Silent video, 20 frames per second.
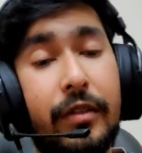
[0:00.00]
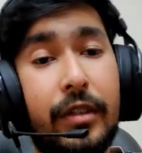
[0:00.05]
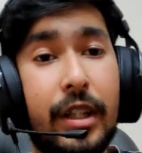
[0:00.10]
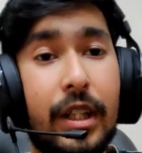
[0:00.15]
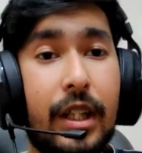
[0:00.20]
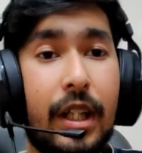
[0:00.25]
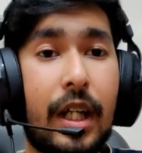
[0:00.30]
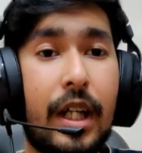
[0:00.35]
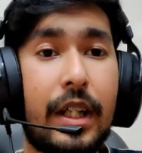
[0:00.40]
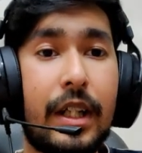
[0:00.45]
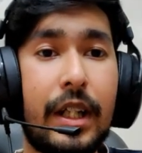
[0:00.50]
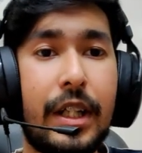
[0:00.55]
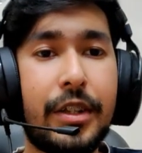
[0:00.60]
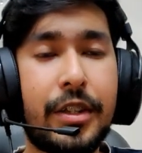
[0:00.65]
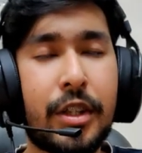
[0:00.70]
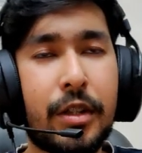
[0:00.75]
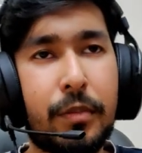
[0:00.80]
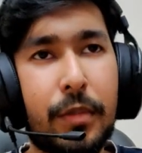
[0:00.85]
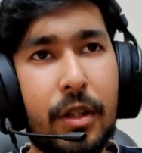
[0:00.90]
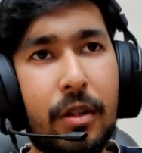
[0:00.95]
even an
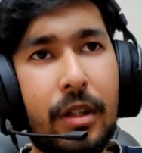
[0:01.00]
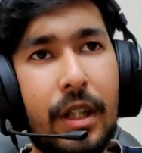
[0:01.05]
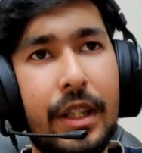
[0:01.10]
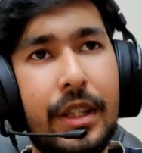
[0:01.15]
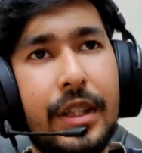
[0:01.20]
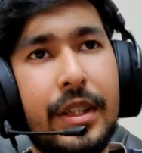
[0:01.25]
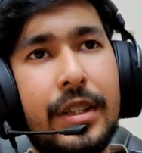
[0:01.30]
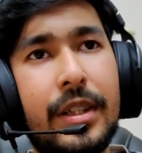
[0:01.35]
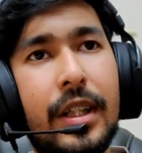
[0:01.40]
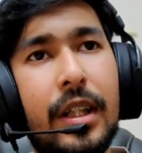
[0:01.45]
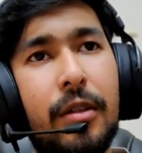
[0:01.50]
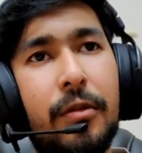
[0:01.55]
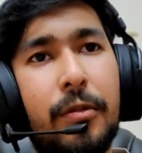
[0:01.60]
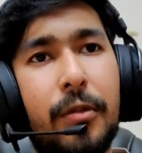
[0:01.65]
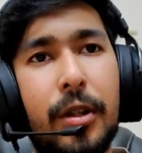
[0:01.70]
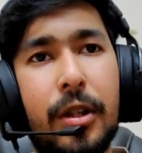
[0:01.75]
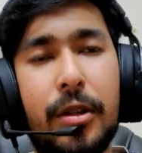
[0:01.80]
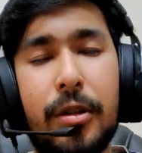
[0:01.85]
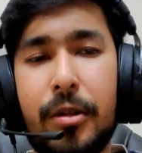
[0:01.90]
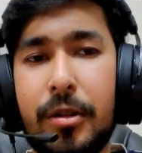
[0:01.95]
ancient power at this hill
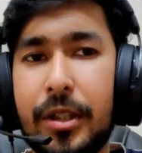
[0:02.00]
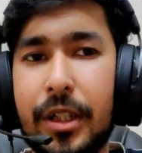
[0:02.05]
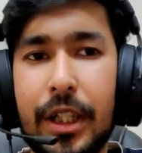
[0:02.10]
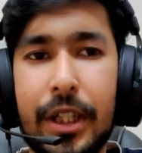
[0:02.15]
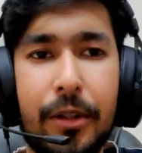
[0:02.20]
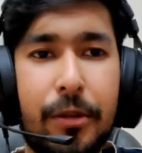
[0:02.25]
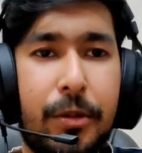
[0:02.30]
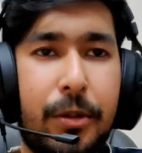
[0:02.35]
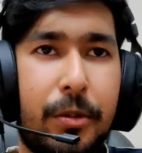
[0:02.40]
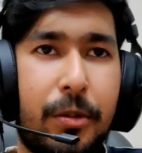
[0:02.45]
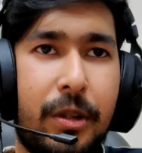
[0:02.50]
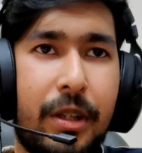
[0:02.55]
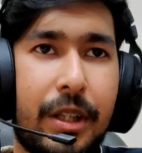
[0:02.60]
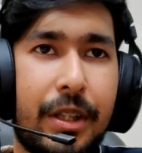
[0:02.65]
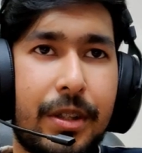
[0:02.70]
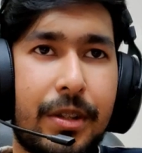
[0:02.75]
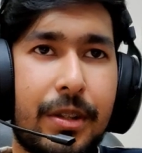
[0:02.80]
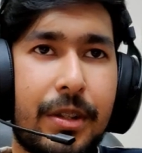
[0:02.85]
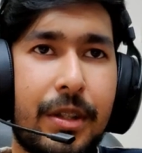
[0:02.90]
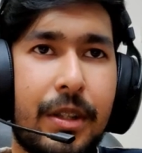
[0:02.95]
will not KO
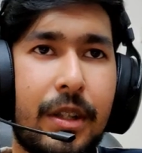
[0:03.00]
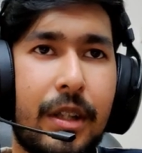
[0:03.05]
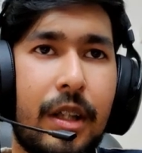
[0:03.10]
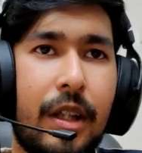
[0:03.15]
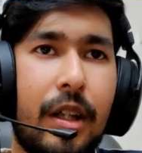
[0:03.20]
Togekiss.